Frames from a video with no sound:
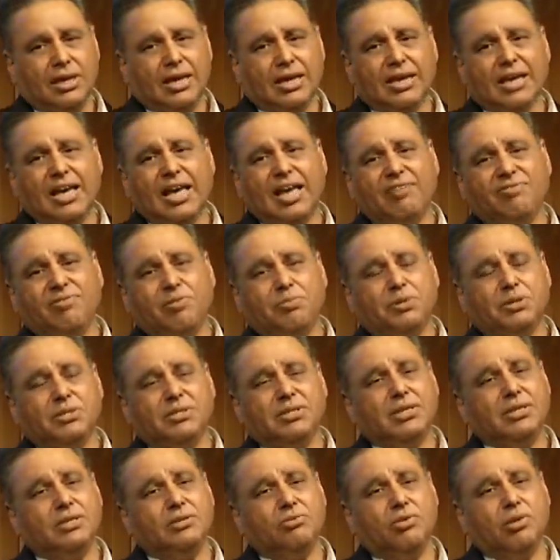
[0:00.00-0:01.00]
like
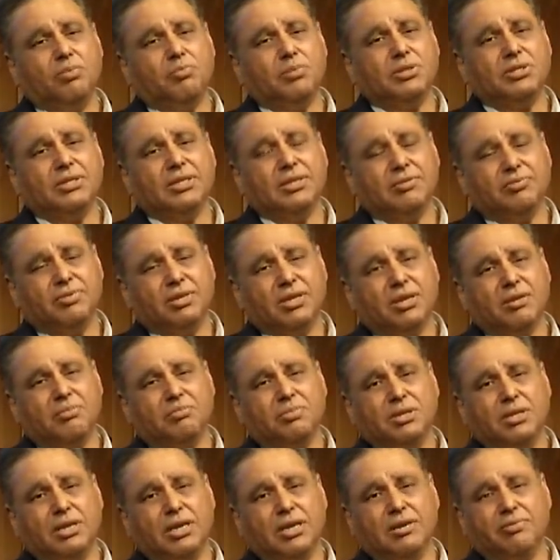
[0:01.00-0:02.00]
0.5% to 1% of the
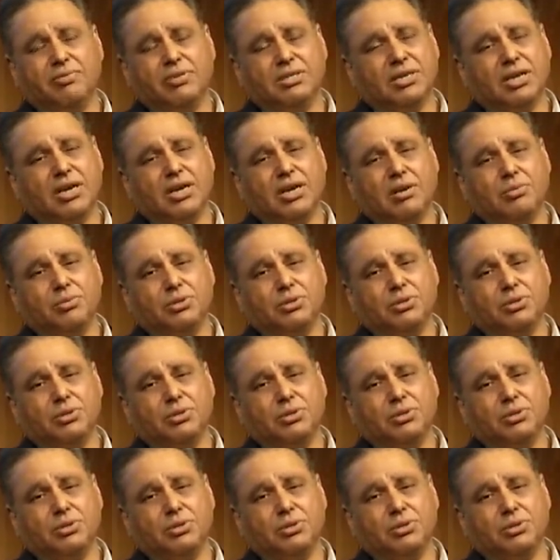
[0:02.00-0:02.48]
company kind of a stock